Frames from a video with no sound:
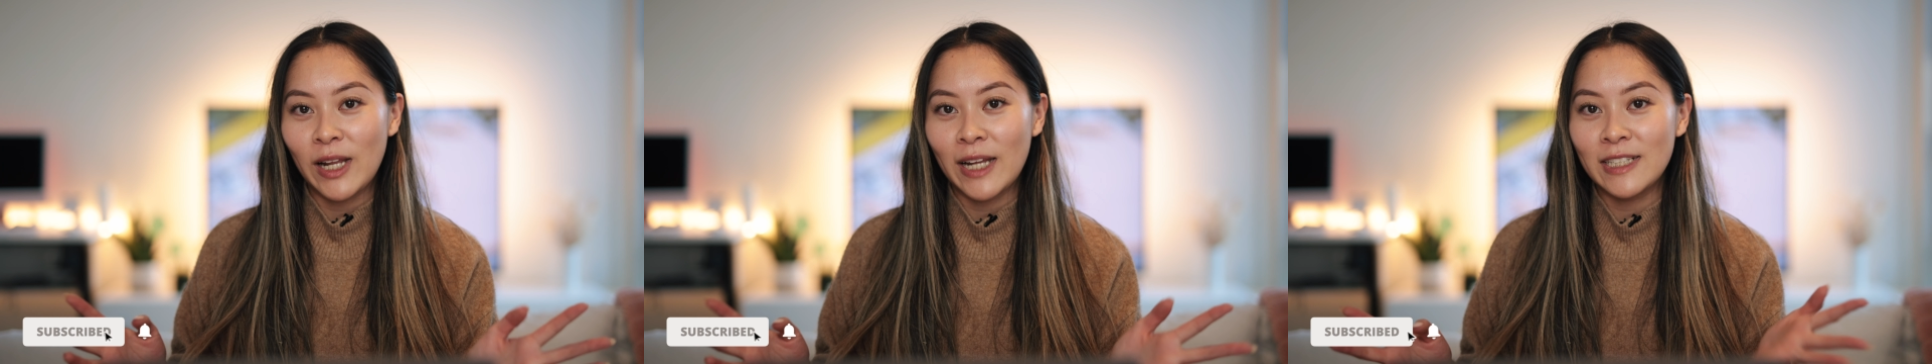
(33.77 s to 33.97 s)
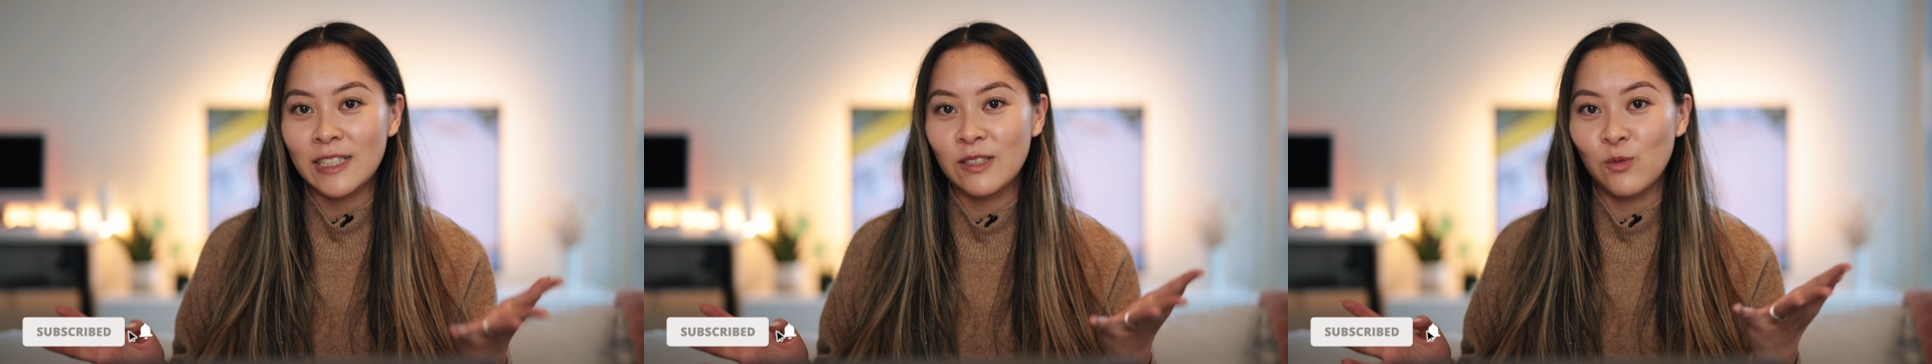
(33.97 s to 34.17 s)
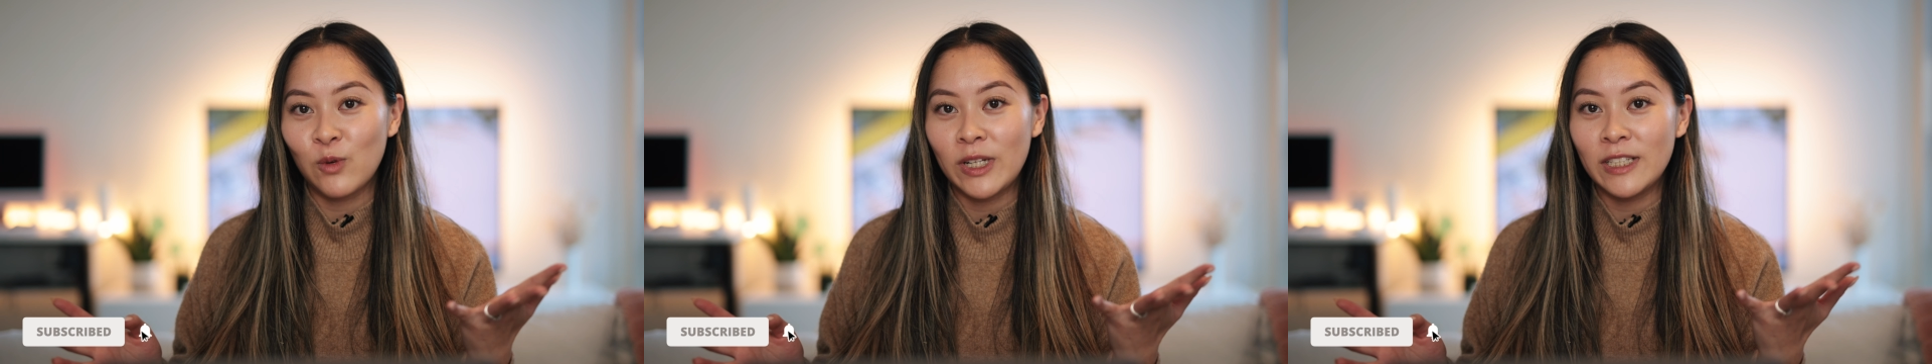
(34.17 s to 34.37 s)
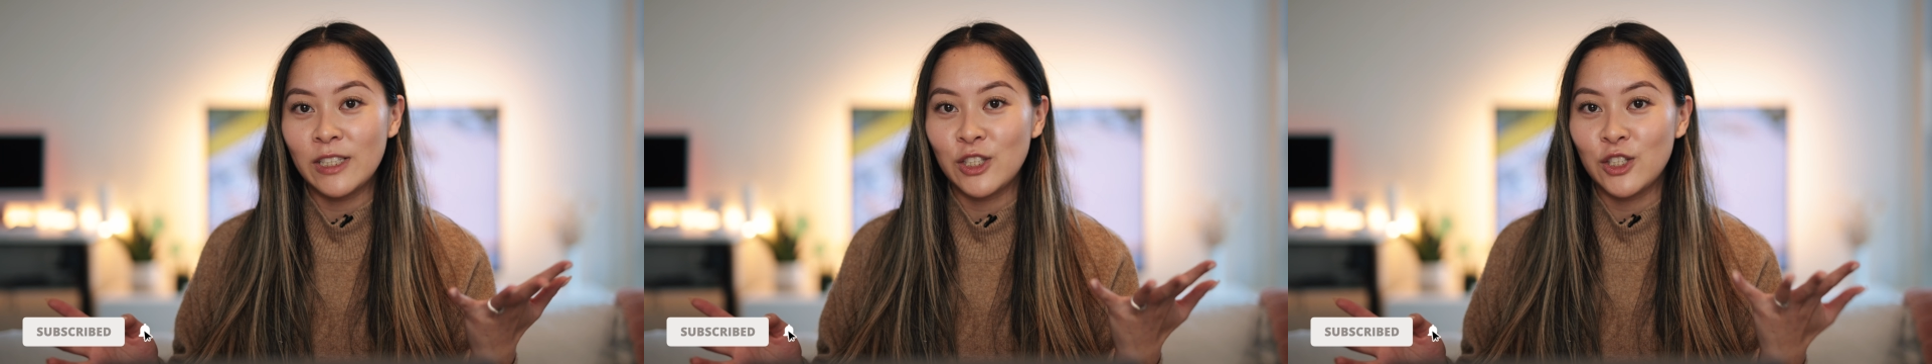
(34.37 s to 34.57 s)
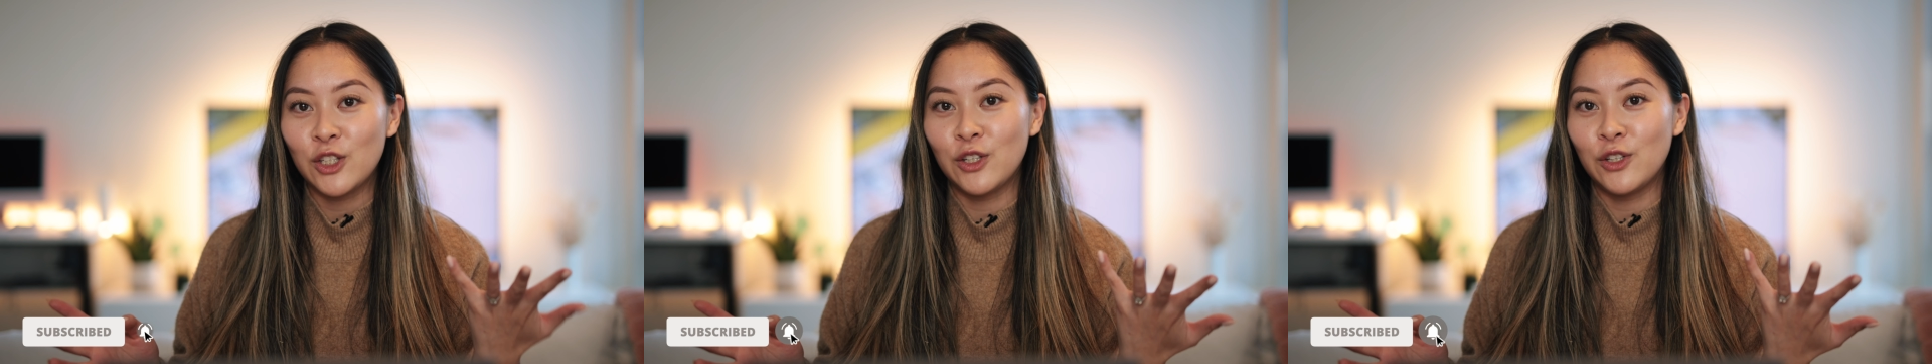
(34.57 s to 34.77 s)
I just
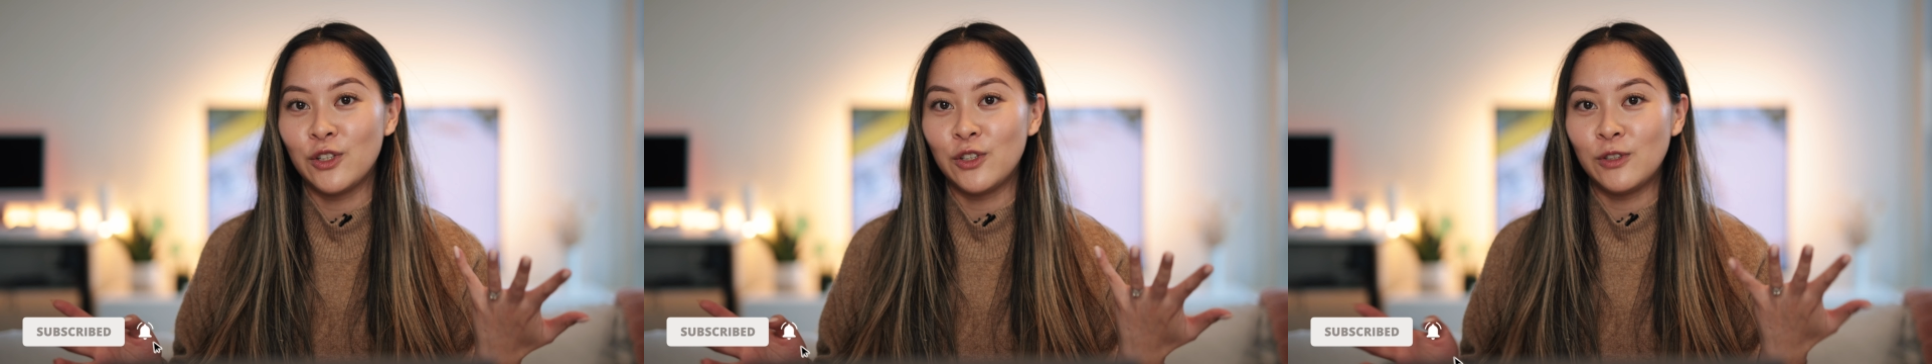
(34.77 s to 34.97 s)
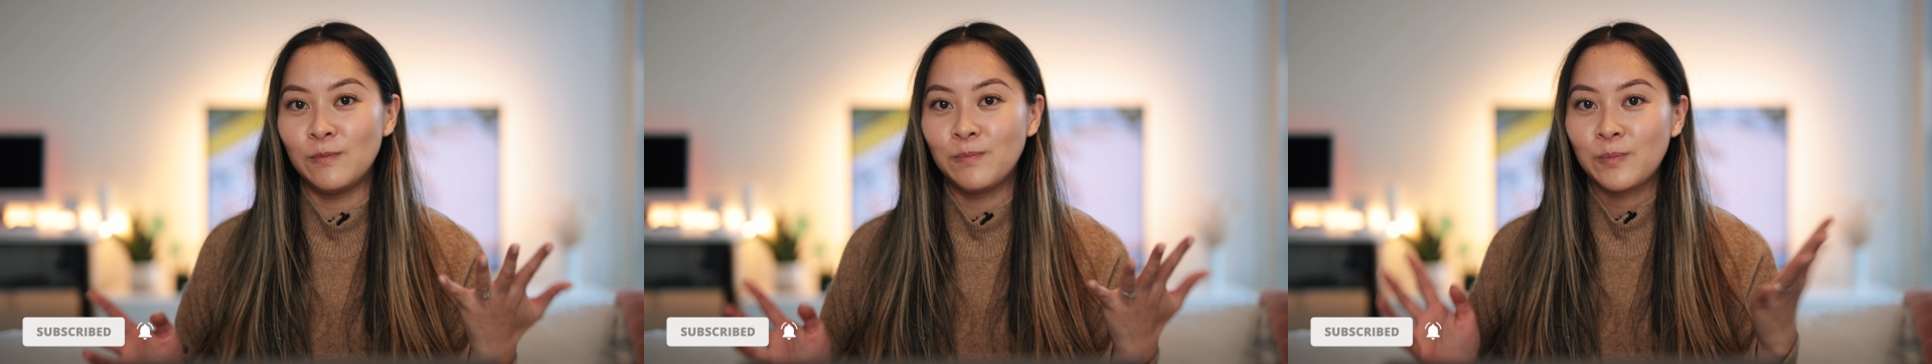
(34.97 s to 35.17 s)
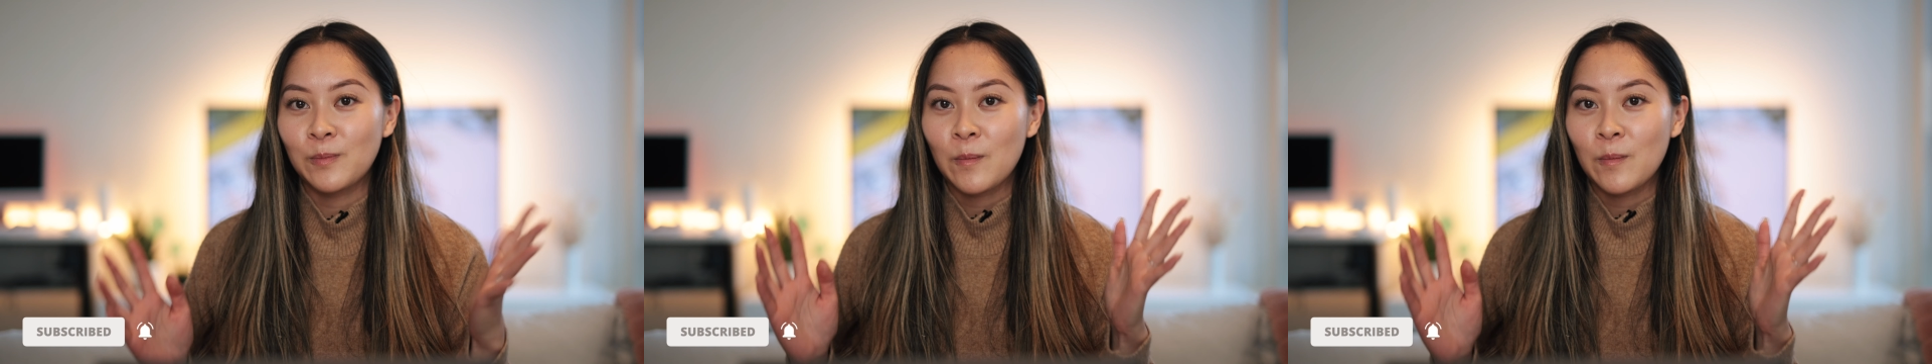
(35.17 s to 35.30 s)
wanted to